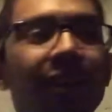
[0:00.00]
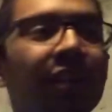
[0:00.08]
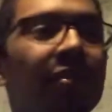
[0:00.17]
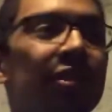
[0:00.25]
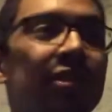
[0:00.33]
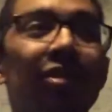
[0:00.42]

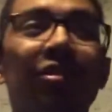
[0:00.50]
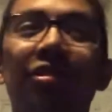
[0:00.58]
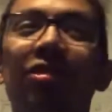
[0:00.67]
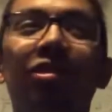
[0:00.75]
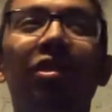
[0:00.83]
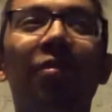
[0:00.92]
we're still
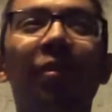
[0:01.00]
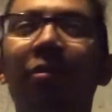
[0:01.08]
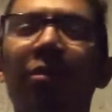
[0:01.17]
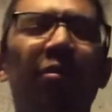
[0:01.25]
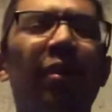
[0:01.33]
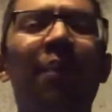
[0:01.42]
tripping.
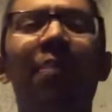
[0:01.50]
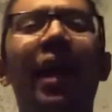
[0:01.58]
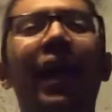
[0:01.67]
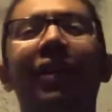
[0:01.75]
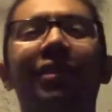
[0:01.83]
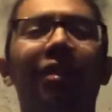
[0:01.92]
We
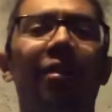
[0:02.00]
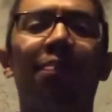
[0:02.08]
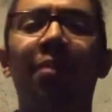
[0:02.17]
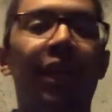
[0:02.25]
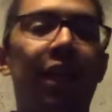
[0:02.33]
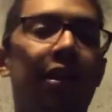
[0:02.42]
passed our
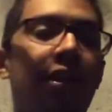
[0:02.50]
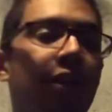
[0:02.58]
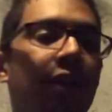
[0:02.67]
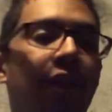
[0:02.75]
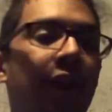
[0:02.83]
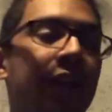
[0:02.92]
peak.
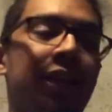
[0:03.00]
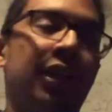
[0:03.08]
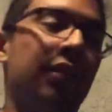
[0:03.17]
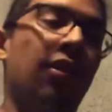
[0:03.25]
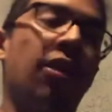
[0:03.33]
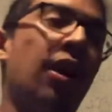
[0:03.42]

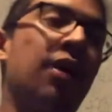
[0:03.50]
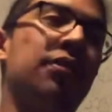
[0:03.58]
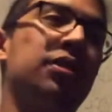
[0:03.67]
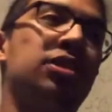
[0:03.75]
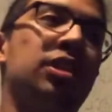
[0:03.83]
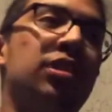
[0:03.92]

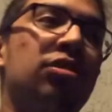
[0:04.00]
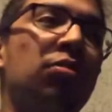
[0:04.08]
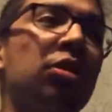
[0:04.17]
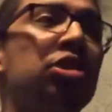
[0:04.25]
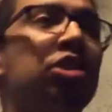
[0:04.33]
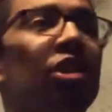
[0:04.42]
Obviously, so
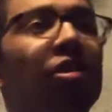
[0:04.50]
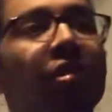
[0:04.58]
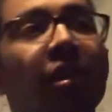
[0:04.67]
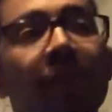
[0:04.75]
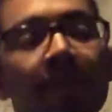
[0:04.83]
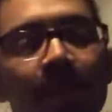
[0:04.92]
we're
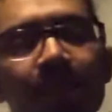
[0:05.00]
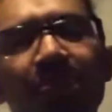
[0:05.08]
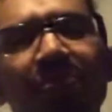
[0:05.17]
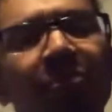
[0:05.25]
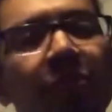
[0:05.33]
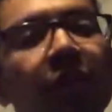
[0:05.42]
chilling
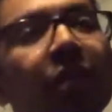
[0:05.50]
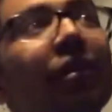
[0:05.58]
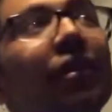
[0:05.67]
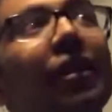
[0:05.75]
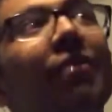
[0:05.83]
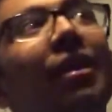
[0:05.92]

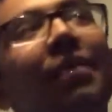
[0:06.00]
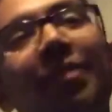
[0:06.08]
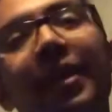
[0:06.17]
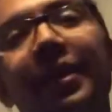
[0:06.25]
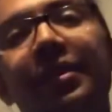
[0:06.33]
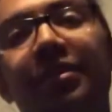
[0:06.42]
in my
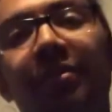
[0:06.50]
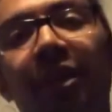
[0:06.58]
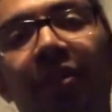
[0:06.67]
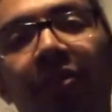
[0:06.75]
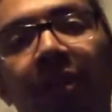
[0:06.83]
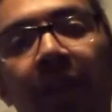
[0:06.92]

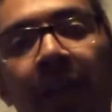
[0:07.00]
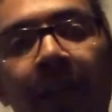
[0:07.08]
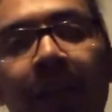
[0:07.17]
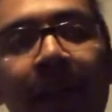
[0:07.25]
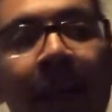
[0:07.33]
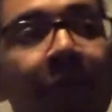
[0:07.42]
basement, right?
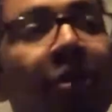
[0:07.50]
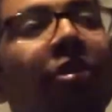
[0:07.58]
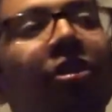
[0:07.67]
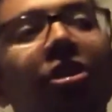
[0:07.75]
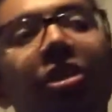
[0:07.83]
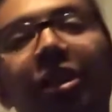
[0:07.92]
And we're
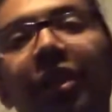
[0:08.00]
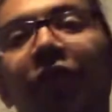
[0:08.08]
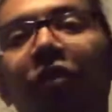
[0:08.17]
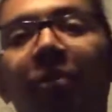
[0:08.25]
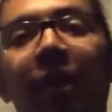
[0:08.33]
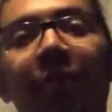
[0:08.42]
looking
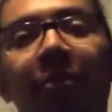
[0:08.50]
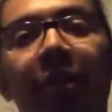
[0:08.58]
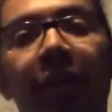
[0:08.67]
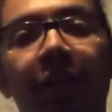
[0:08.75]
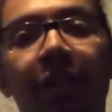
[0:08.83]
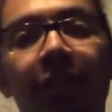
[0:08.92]
for my bud.